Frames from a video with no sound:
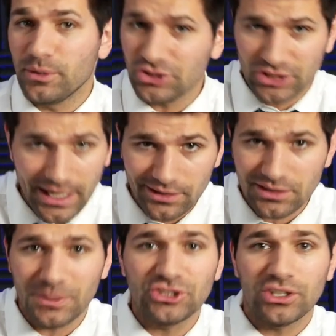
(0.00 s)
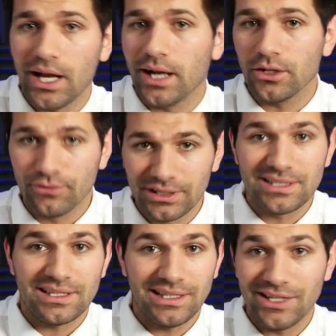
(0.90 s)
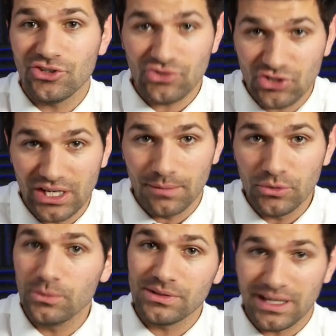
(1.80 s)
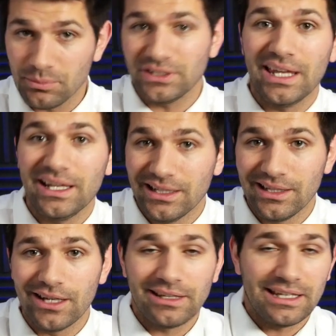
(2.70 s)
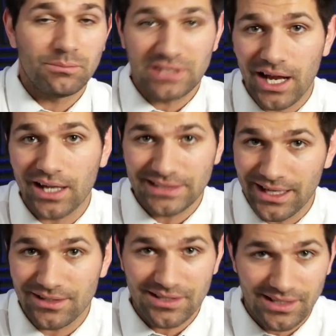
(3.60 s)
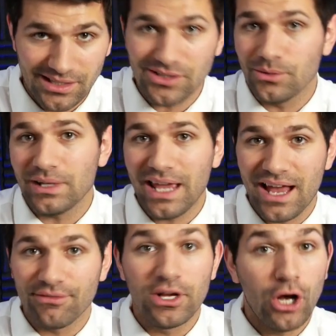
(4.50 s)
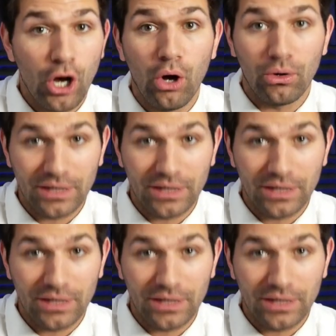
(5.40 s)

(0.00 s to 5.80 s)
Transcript: but shout out to my Chicago real estate agent Jim, who was able to get in there and get him talked down to $62,500 all